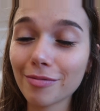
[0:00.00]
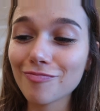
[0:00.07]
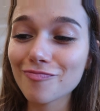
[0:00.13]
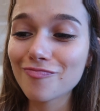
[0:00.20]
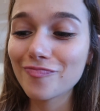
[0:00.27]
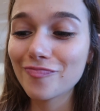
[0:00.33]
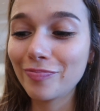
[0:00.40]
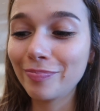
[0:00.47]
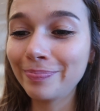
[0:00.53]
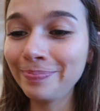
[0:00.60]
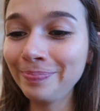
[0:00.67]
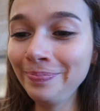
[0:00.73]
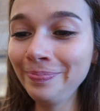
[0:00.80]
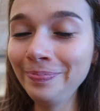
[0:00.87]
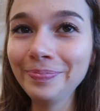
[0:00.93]

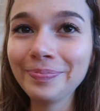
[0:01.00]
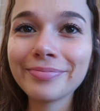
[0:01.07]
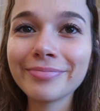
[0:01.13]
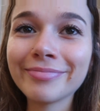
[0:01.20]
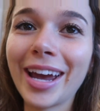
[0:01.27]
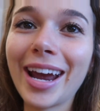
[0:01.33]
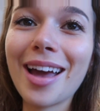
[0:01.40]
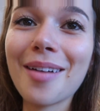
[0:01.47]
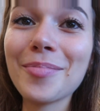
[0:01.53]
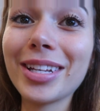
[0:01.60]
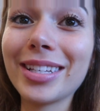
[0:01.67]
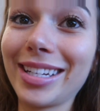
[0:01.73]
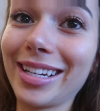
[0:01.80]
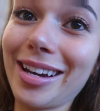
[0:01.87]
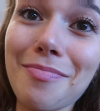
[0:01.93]
All right, I'm
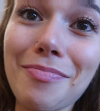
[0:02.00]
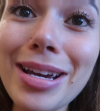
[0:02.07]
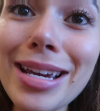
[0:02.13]
gonna do it